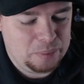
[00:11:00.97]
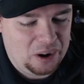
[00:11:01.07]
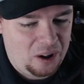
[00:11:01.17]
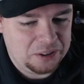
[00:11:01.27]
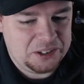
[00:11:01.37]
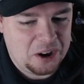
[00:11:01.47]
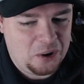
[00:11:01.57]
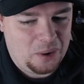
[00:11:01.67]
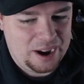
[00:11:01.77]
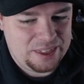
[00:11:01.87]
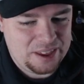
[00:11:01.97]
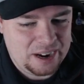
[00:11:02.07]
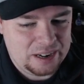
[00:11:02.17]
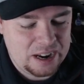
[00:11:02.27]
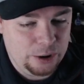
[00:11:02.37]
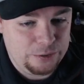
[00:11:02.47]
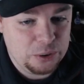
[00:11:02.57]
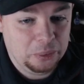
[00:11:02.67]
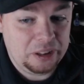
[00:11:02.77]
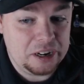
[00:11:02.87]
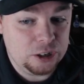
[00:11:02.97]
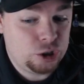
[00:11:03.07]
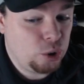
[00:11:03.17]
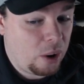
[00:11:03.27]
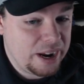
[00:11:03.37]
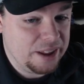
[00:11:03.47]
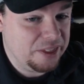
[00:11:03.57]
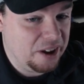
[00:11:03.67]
also, I think, if you really enjoy it,